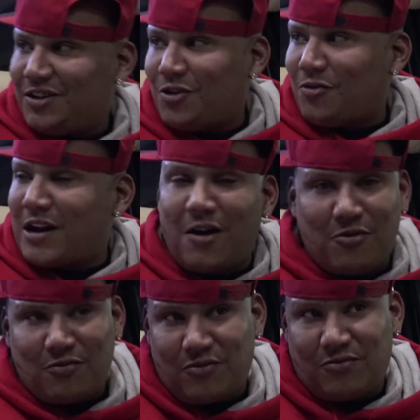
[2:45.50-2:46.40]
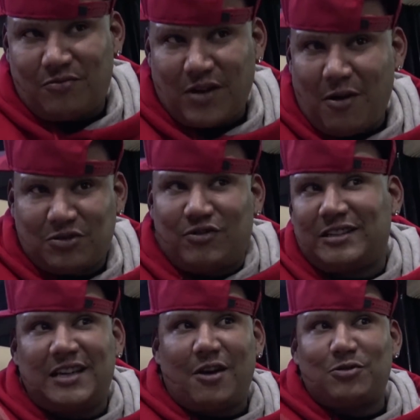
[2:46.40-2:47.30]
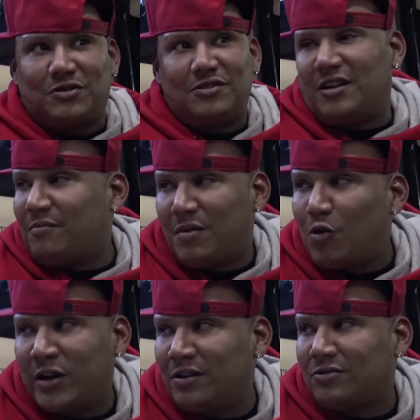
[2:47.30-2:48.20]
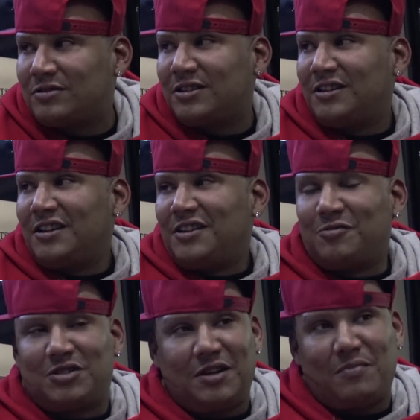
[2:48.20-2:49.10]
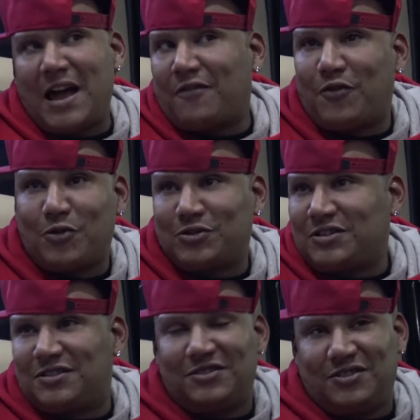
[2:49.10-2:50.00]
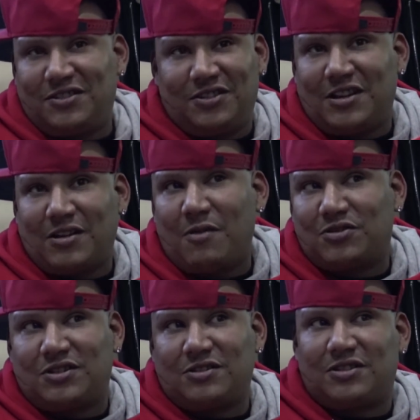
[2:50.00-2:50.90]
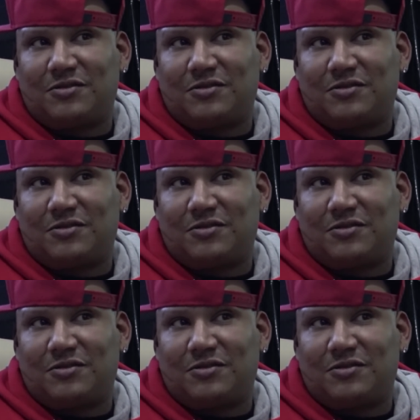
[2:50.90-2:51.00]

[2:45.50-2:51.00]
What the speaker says: When I was raised, that was nothing but morenos. Right. You know what I'm saying? Black folk just, that was just.